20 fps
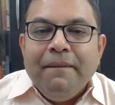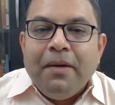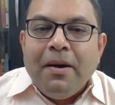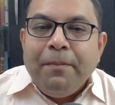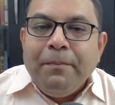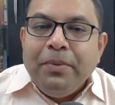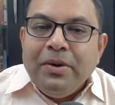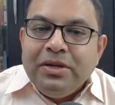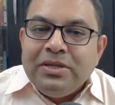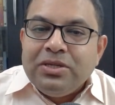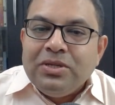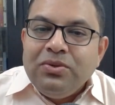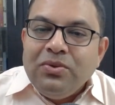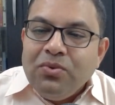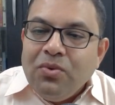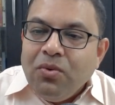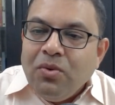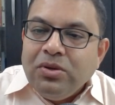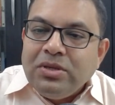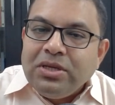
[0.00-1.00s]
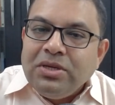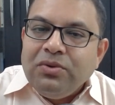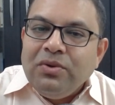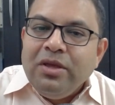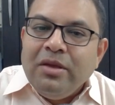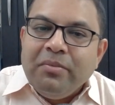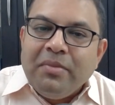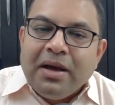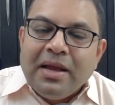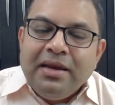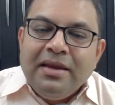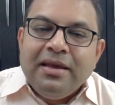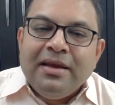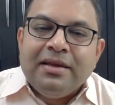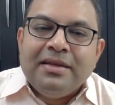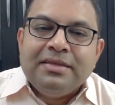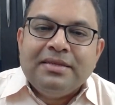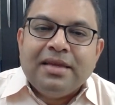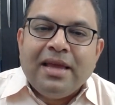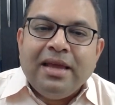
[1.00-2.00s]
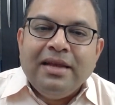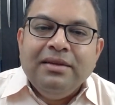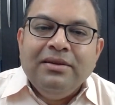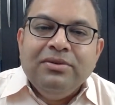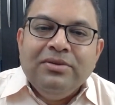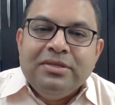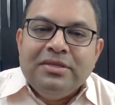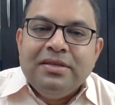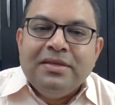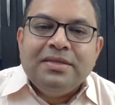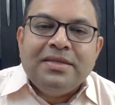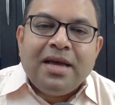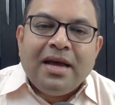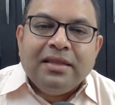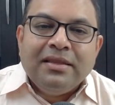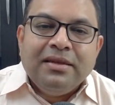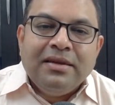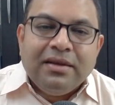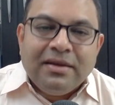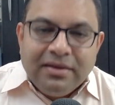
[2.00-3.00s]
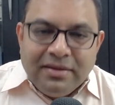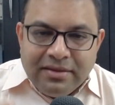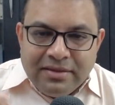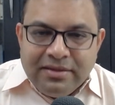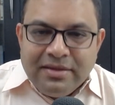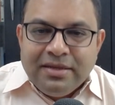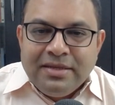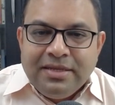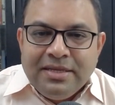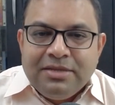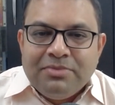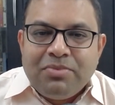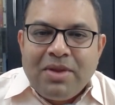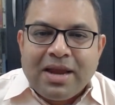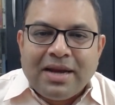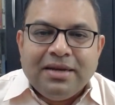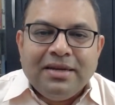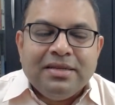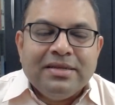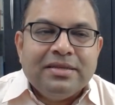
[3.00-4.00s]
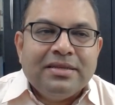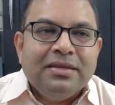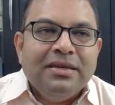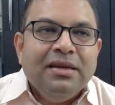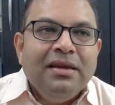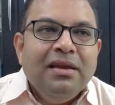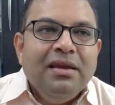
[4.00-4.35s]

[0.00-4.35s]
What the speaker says: A person who goes into Himalayas and does the sadhana, does his practice,